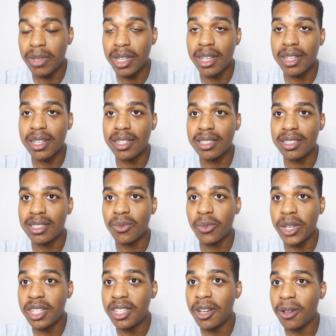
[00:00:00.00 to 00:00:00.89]
because
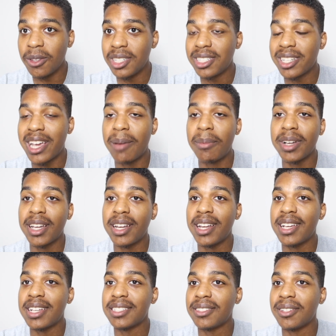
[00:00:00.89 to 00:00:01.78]
we know this camera
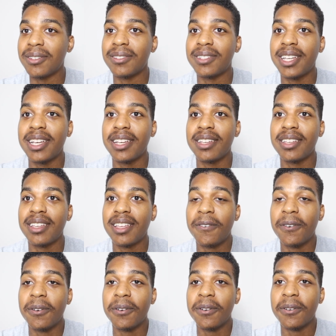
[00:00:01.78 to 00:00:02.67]
can last all day
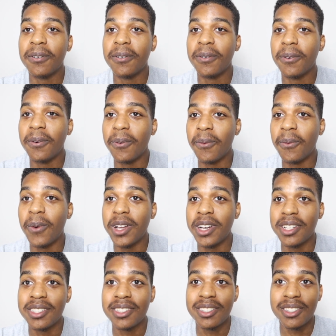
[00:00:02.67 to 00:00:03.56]
for what
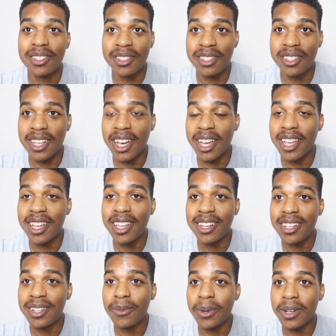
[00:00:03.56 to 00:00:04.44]
it's
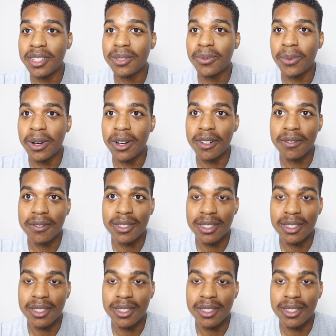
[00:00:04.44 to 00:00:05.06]
done and what it's worth.